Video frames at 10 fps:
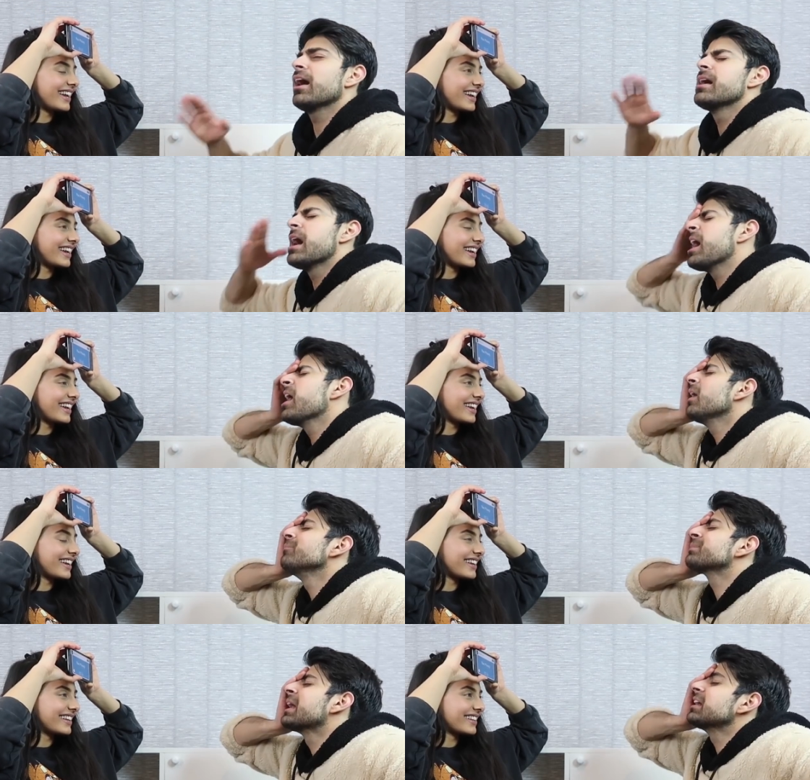Speaker 1: uh,
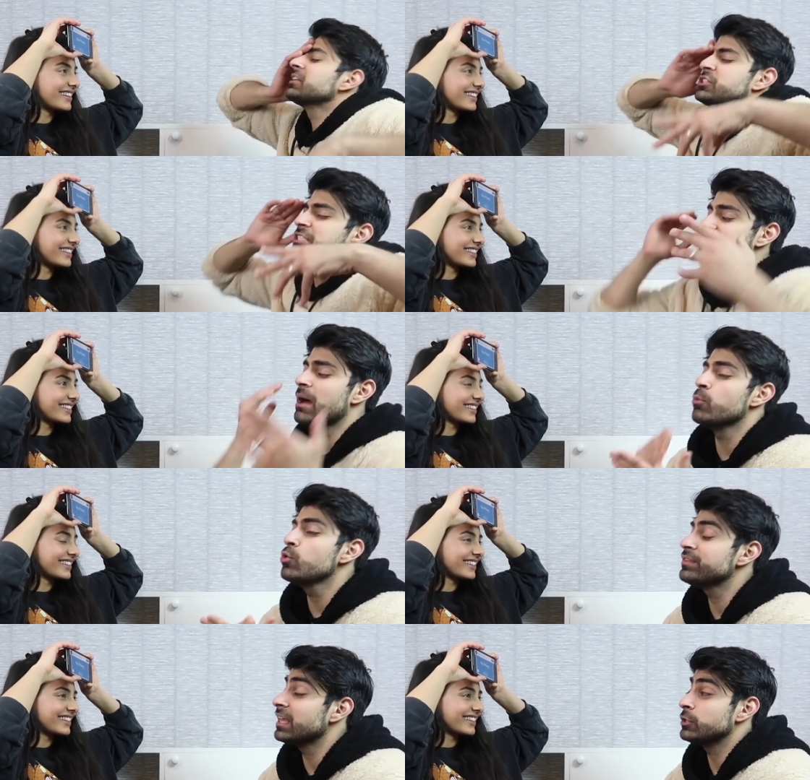um, she's in that
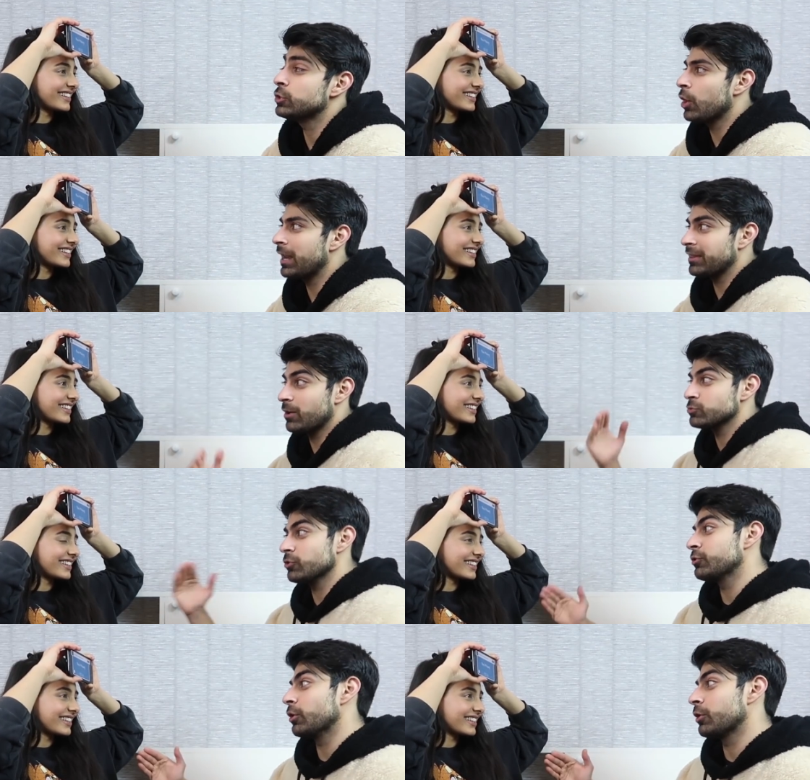movie that you don't like that was on
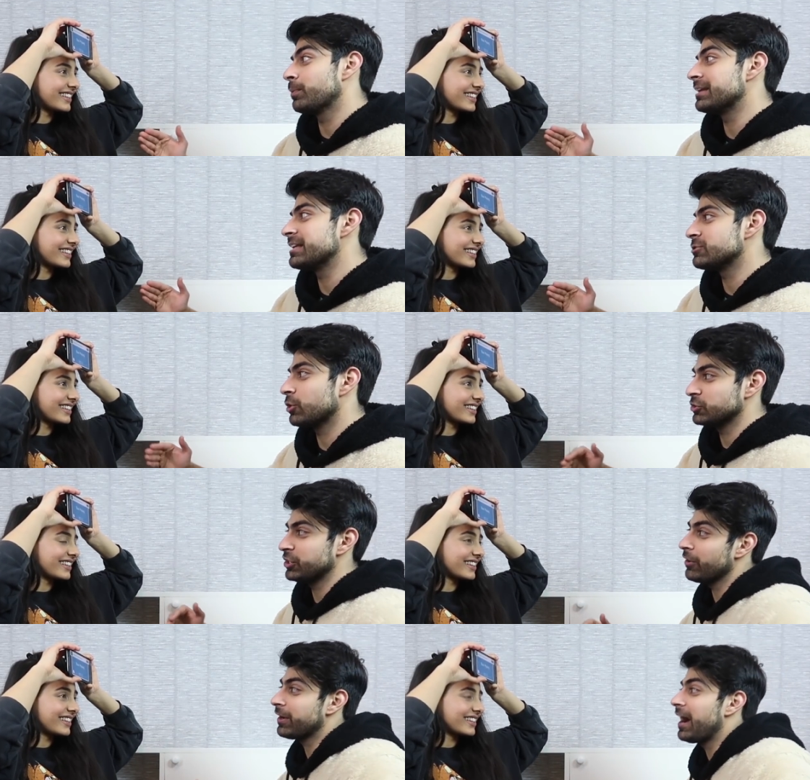a couple of days ago. Shah
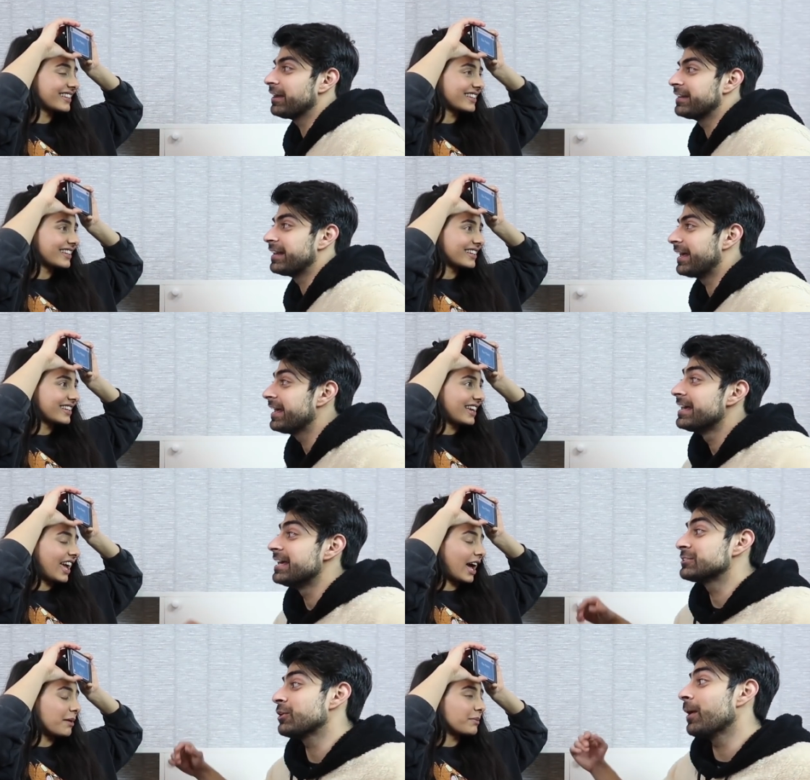Rukh Khan in it.
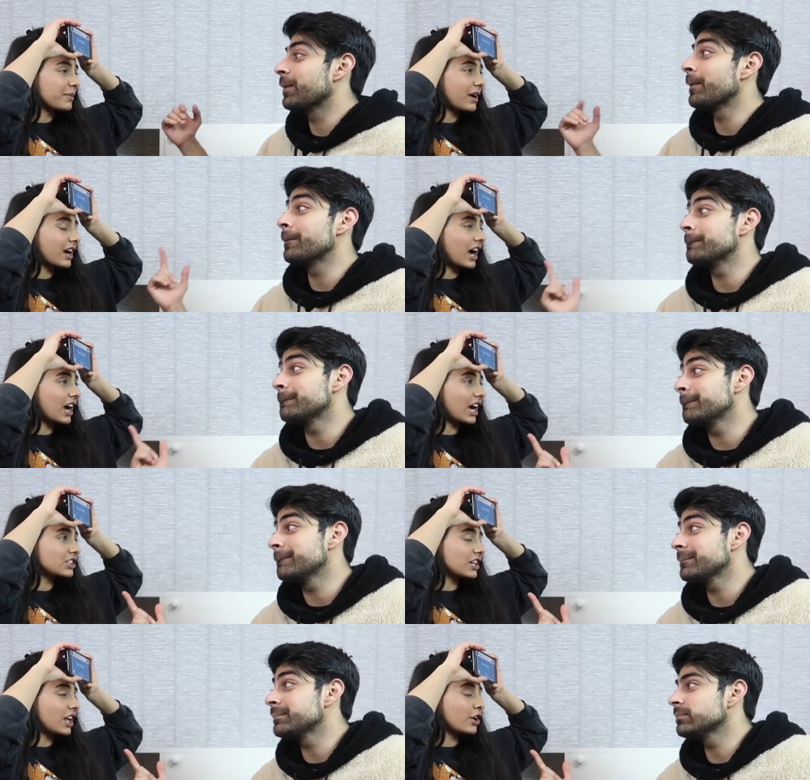It's um,
Speaker 2: got.
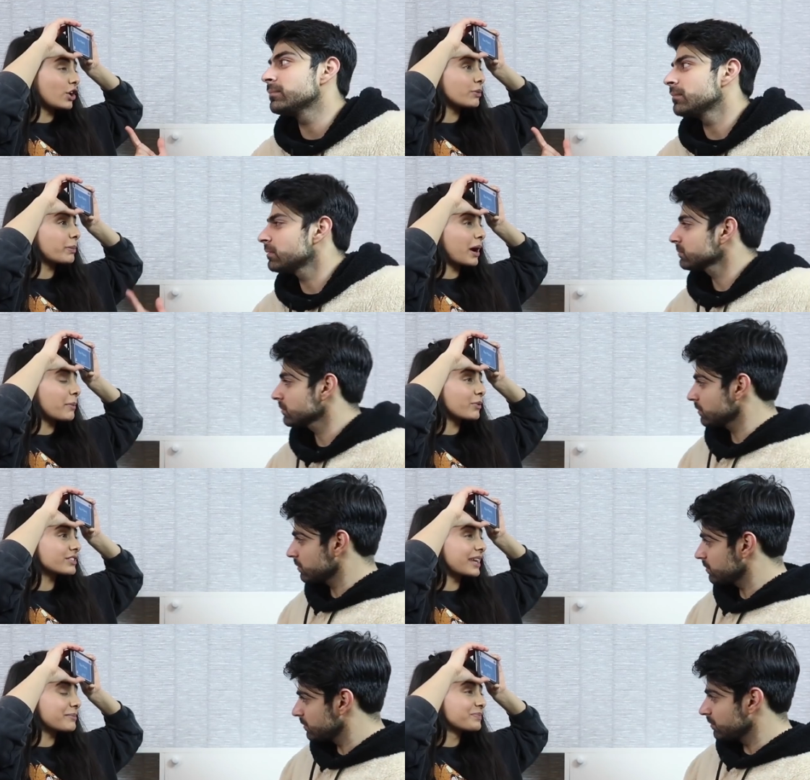Kajal, no, no, um, what's her
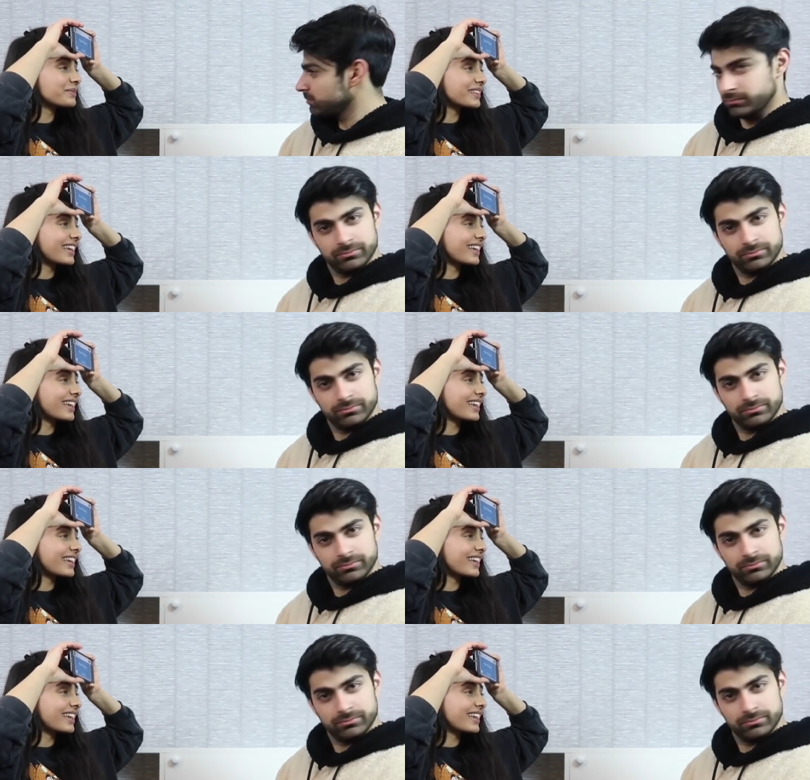name?